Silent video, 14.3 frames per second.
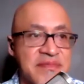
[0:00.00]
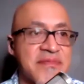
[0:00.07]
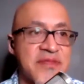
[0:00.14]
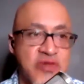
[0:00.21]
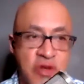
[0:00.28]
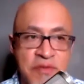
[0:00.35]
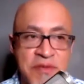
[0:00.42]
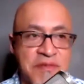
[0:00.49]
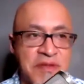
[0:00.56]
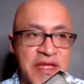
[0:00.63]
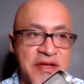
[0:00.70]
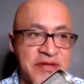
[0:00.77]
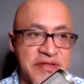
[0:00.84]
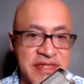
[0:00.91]
trumpet
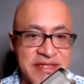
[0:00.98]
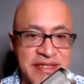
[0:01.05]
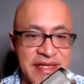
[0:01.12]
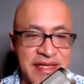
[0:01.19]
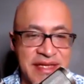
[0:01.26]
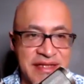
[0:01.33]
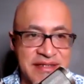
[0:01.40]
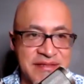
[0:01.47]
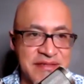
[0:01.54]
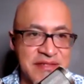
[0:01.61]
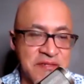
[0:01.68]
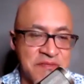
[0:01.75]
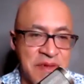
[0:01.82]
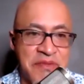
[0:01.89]
players and
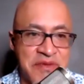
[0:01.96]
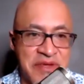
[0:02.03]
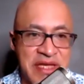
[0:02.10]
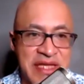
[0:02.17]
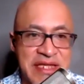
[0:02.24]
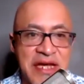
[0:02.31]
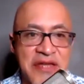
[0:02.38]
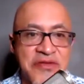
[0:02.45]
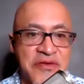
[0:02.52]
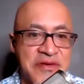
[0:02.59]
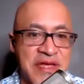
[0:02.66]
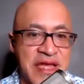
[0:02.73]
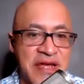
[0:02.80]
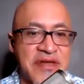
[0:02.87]
just people in other
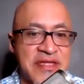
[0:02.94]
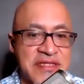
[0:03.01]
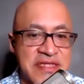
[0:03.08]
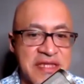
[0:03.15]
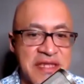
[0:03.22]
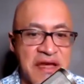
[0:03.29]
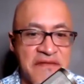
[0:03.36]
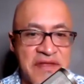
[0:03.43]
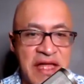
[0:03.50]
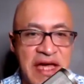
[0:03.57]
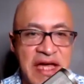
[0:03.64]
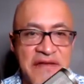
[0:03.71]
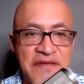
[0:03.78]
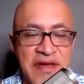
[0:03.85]
areas of
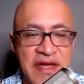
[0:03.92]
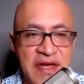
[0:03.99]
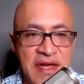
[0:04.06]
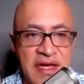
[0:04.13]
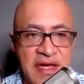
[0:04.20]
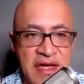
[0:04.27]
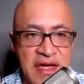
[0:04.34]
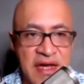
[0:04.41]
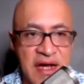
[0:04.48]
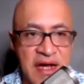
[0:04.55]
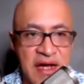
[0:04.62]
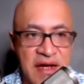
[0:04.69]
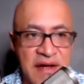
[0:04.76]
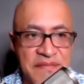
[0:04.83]
life,
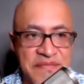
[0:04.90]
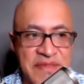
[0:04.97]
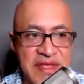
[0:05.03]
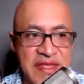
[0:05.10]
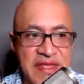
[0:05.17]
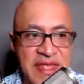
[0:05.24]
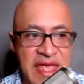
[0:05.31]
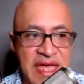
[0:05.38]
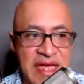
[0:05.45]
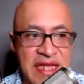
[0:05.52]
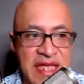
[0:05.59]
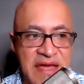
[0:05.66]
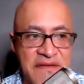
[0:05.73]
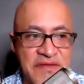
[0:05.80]
that
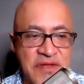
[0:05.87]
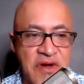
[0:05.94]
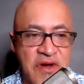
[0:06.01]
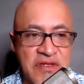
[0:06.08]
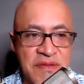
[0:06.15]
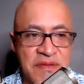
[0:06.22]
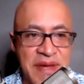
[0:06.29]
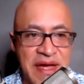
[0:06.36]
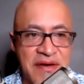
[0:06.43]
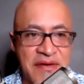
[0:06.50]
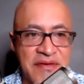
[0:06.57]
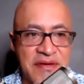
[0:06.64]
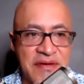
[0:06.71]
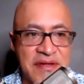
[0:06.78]
have talked
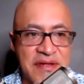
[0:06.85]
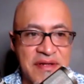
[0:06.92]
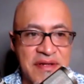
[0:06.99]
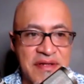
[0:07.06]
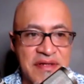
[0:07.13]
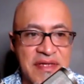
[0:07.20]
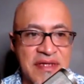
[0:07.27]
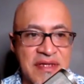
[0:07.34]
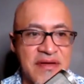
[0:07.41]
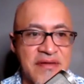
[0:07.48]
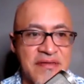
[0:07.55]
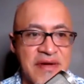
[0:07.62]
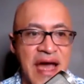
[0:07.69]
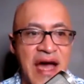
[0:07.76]
about, you
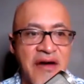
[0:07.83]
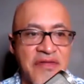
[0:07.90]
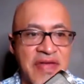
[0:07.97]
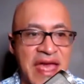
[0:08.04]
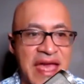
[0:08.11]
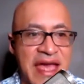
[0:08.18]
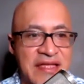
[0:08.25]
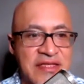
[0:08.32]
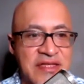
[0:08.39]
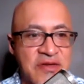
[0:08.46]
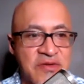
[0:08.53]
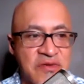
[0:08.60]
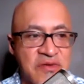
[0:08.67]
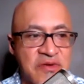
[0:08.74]
know, how they had
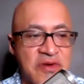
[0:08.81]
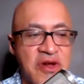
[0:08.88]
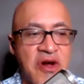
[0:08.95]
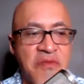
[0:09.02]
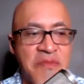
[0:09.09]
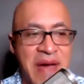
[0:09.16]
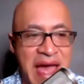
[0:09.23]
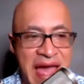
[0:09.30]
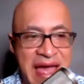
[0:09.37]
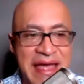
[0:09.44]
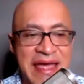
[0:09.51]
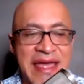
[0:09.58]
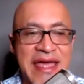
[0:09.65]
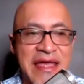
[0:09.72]
to go
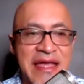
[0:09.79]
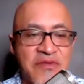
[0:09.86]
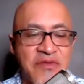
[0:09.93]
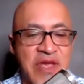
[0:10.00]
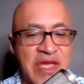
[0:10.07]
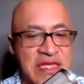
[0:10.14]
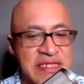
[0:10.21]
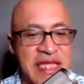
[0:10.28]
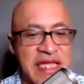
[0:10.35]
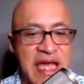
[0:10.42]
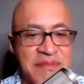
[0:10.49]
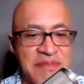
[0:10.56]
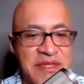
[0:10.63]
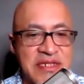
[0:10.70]
back and
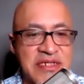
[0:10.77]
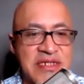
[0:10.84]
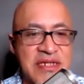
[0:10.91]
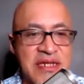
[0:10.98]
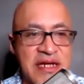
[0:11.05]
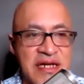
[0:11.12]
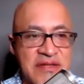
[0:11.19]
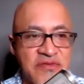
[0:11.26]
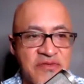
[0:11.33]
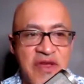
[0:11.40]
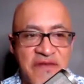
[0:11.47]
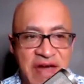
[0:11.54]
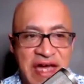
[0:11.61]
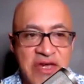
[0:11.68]
reestablish and
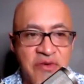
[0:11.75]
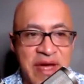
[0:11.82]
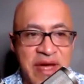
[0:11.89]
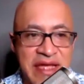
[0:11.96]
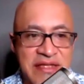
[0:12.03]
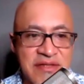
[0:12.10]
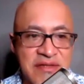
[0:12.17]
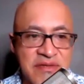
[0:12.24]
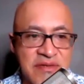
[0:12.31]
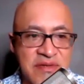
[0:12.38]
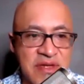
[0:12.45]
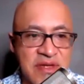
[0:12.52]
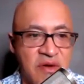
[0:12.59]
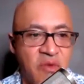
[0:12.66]
reevaluate,
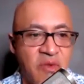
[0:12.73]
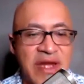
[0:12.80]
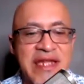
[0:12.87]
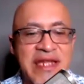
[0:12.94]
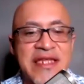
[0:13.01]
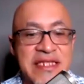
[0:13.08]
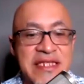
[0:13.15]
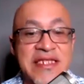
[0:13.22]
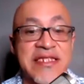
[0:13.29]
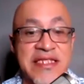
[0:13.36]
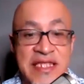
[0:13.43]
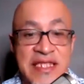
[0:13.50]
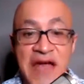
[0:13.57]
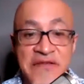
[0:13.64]
you know, what it is in
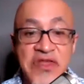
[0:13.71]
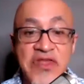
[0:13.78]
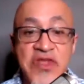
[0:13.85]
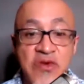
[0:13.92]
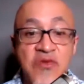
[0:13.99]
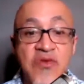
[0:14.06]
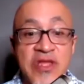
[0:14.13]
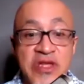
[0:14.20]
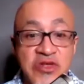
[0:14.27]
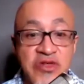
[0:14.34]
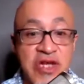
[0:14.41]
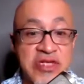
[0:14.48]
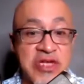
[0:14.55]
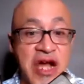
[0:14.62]
life that they're really
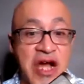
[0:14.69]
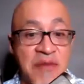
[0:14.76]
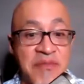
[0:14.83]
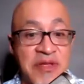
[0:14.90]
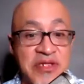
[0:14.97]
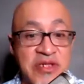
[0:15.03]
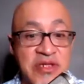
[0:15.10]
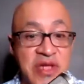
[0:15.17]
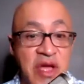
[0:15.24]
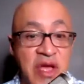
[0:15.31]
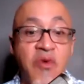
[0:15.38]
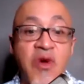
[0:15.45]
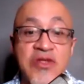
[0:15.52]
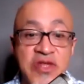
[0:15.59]
trying to accomplish and
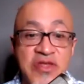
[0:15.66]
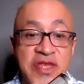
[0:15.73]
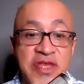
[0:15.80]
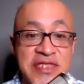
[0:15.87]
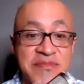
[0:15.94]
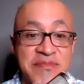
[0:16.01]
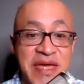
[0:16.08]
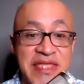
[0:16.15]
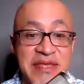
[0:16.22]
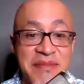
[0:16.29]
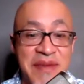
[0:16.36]
what are the things that made them